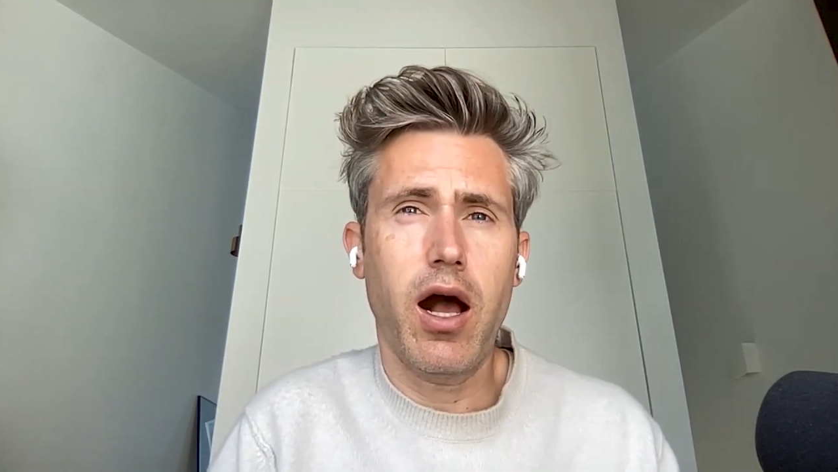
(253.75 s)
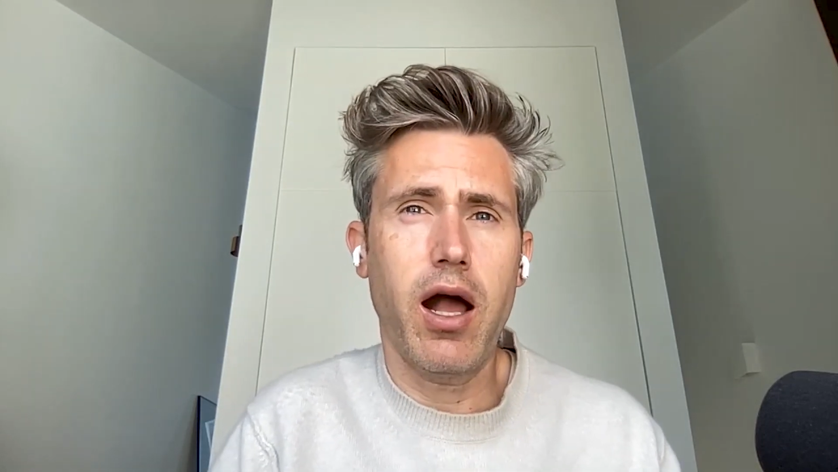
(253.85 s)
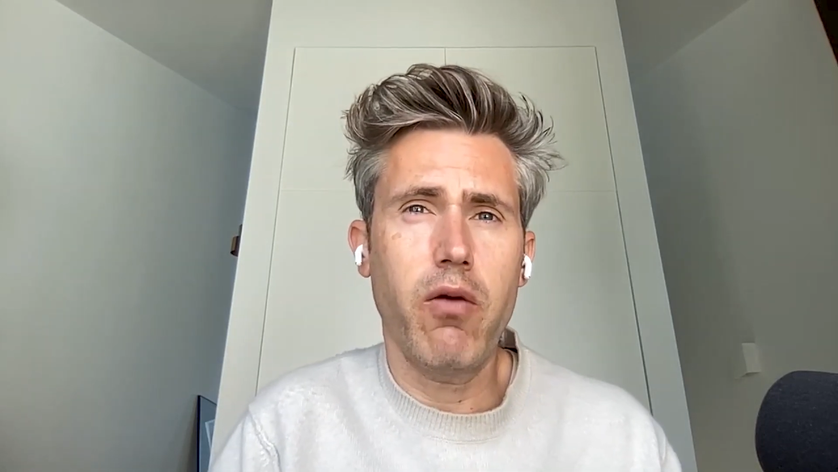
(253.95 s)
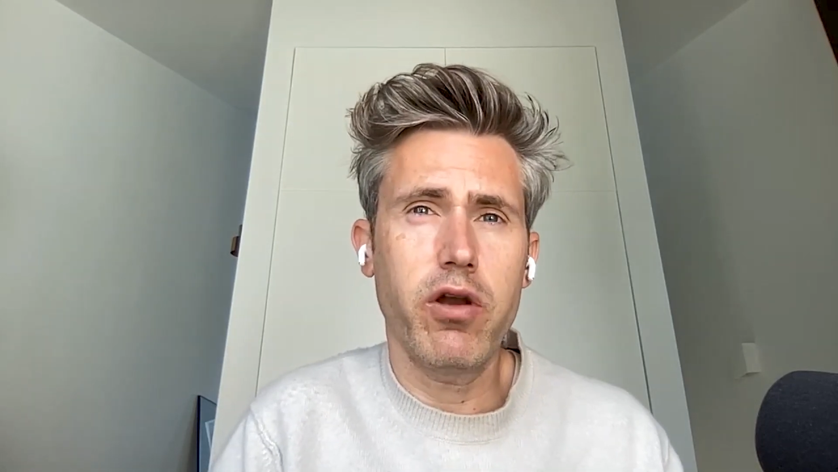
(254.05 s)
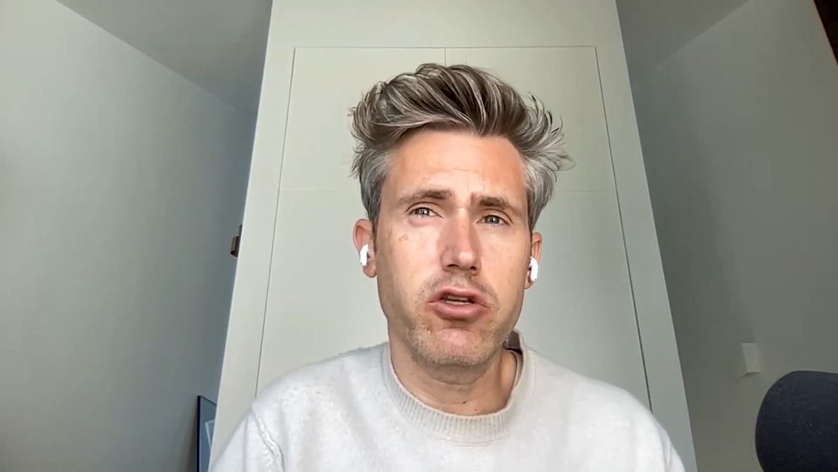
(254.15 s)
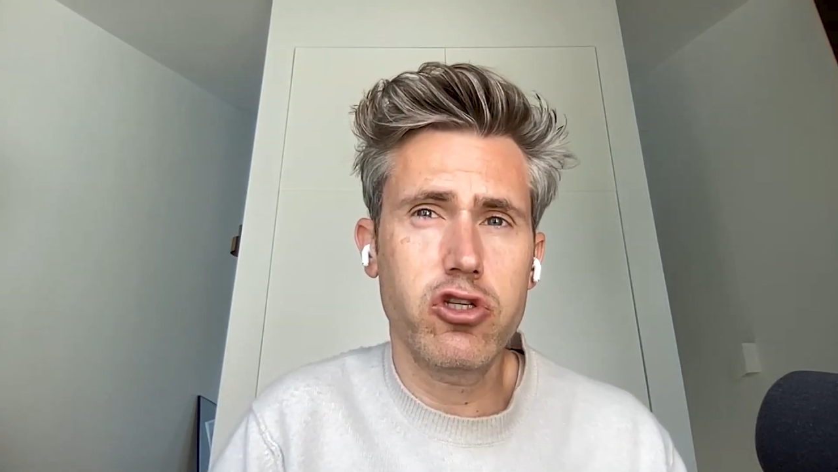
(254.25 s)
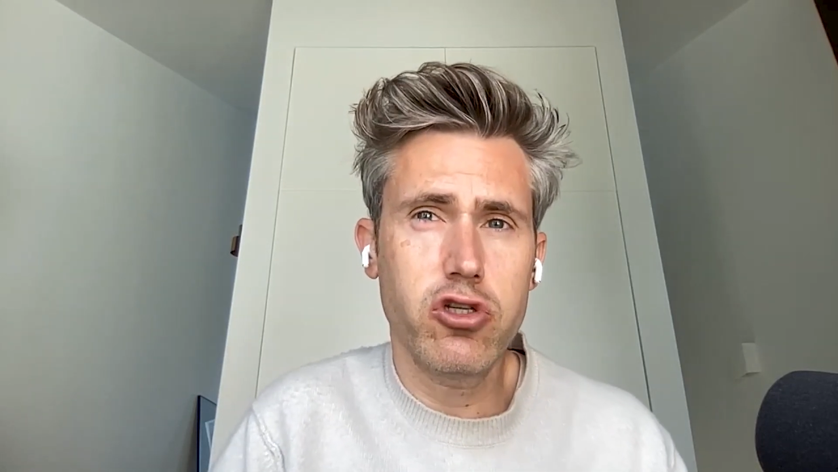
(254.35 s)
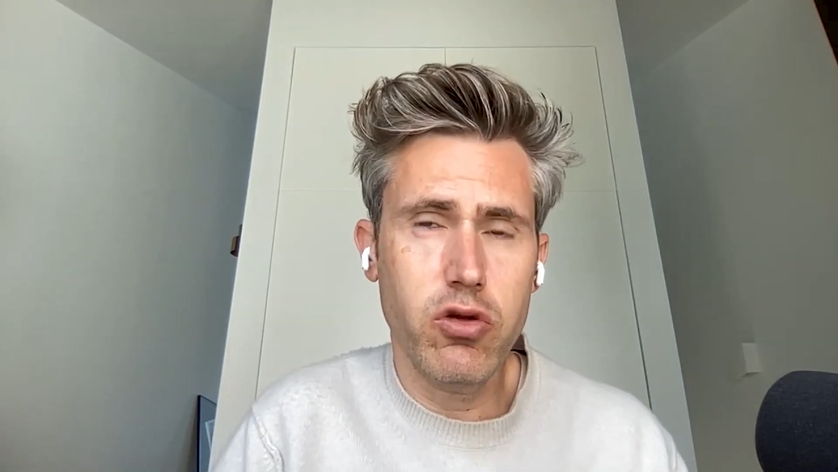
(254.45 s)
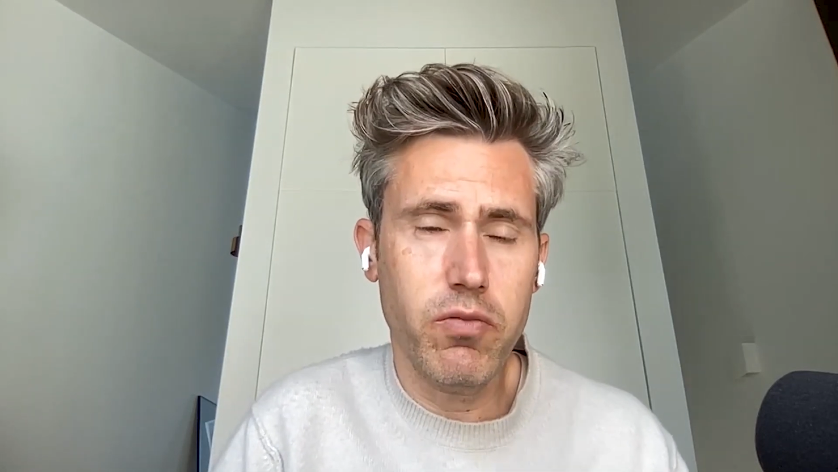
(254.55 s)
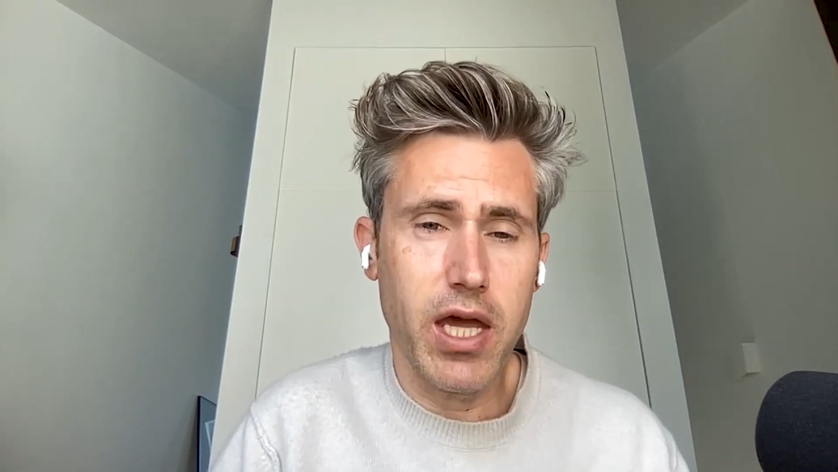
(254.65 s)
I would
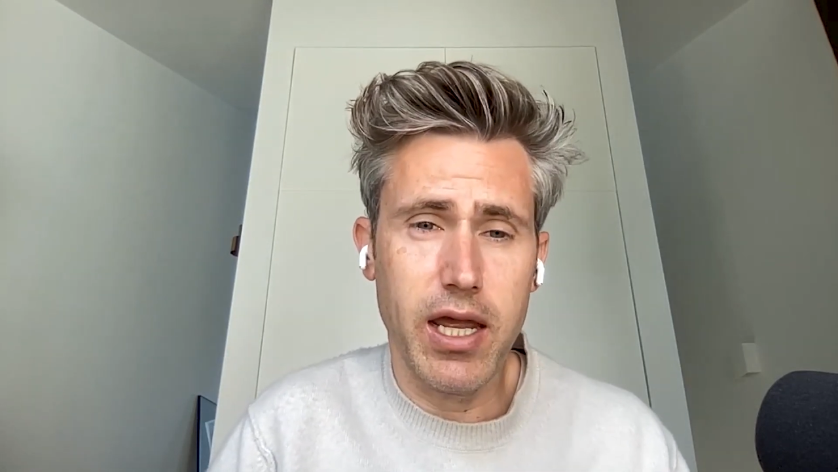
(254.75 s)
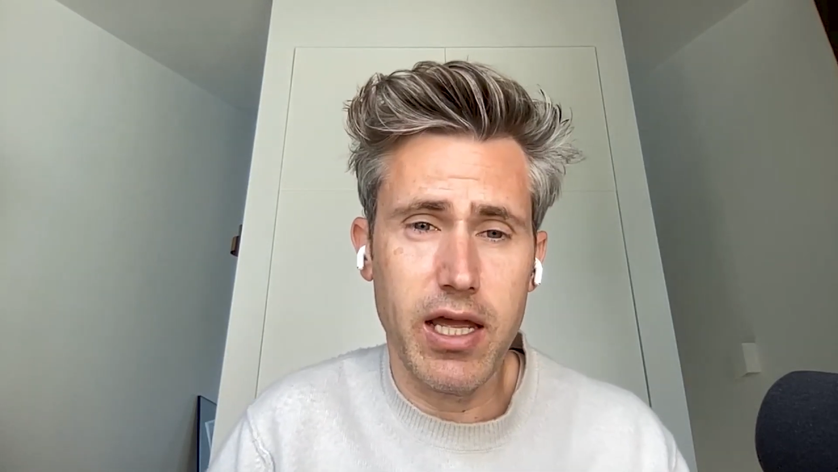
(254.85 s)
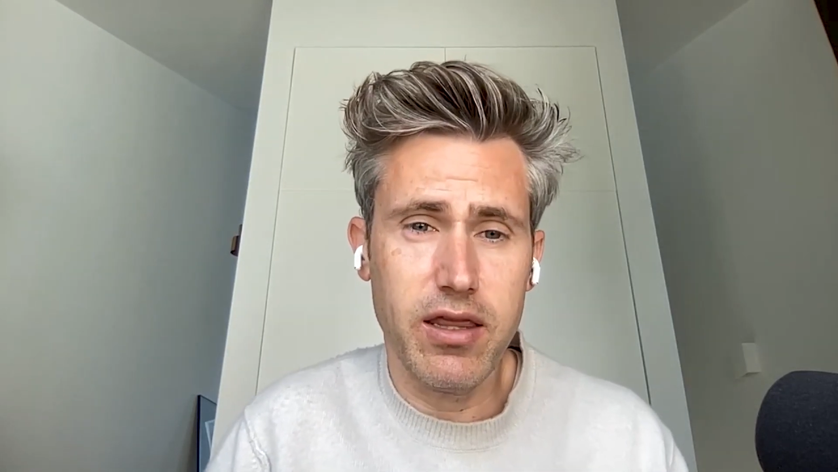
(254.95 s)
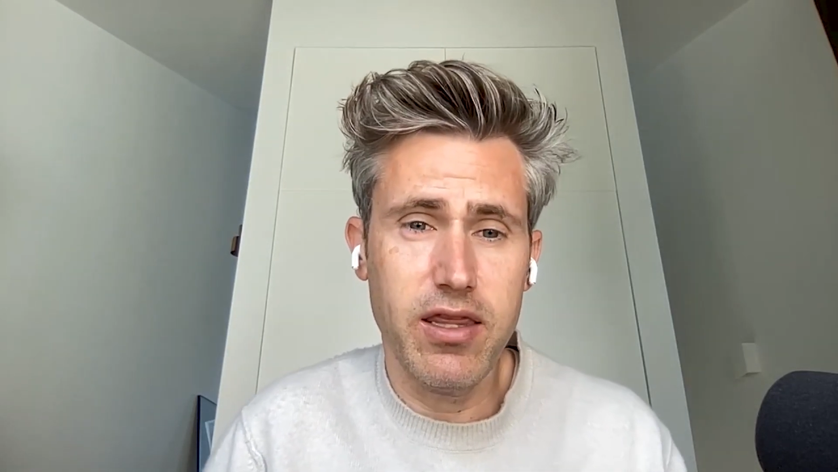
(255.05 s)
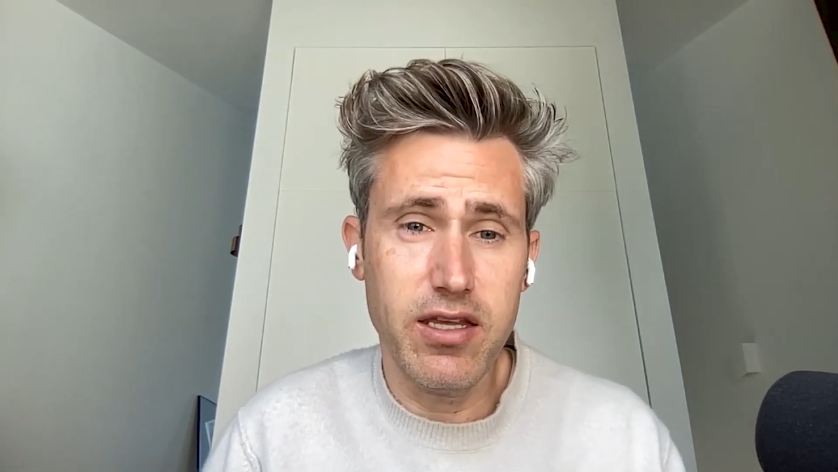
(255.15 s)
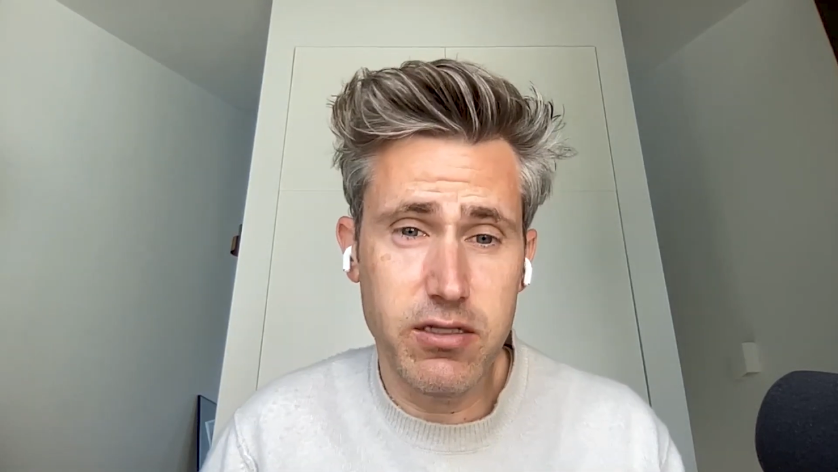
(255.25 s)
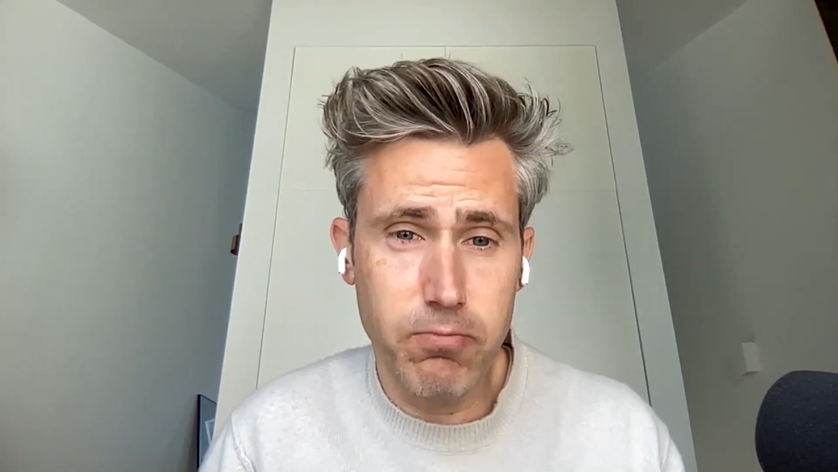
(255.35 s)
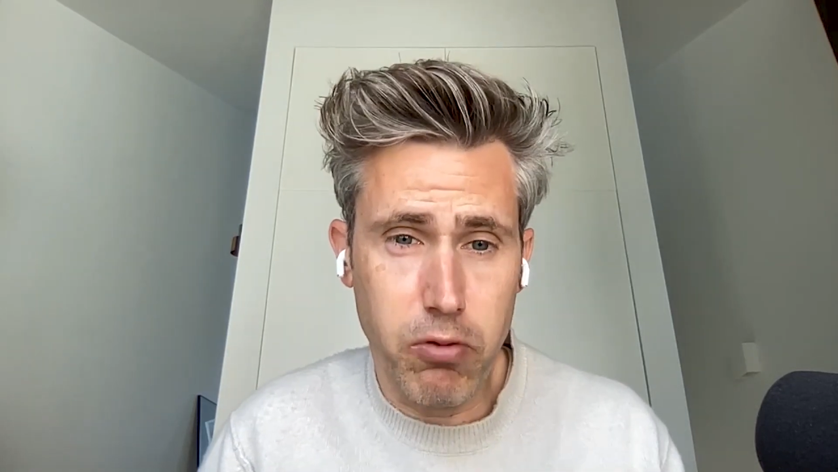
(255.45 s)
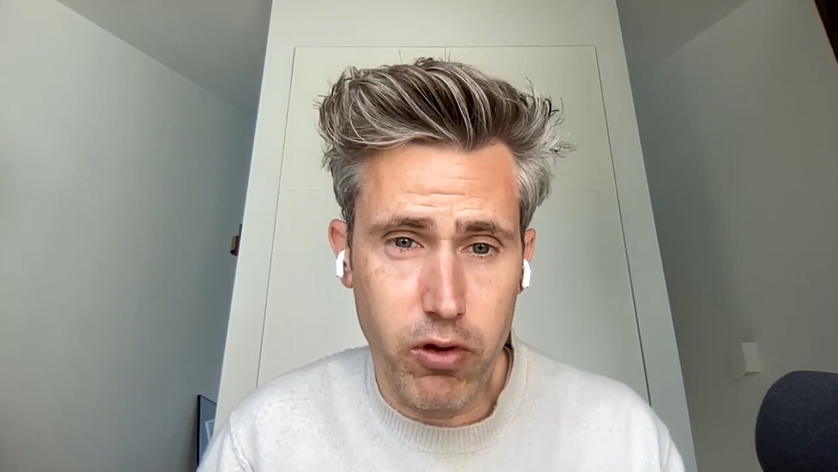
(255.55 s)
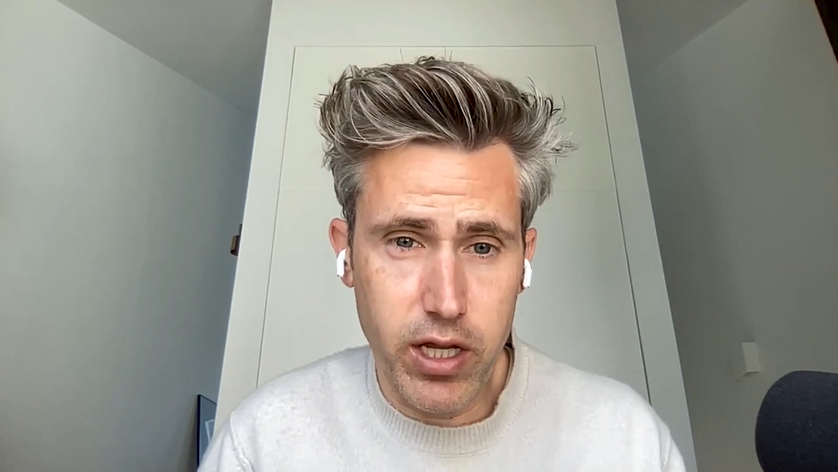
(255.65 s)
assume that at this
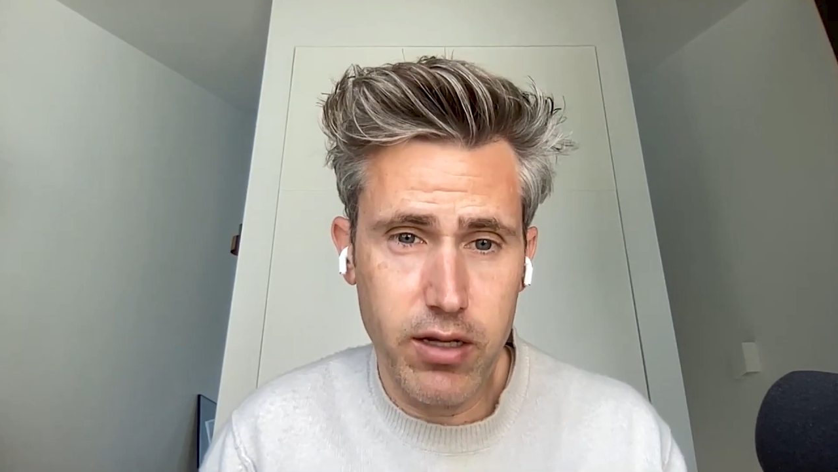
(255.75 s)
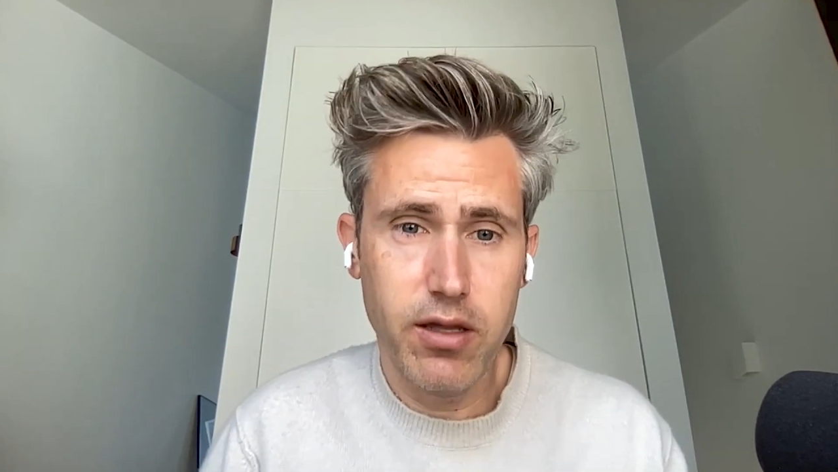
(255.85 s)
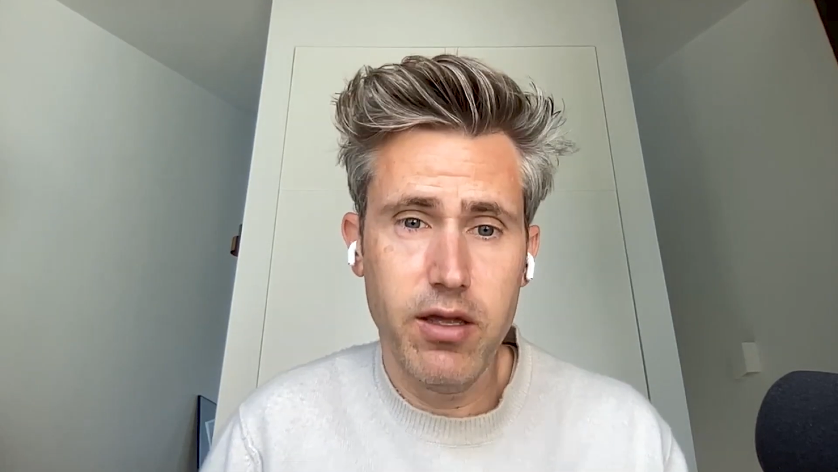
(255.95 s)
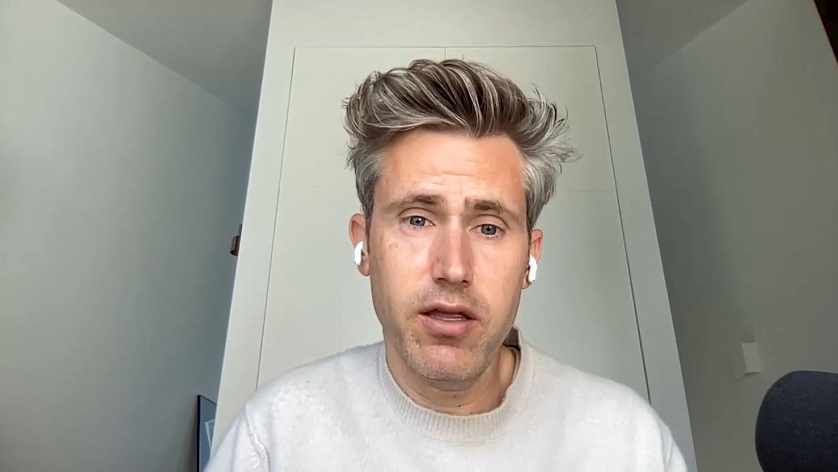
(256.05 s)
point,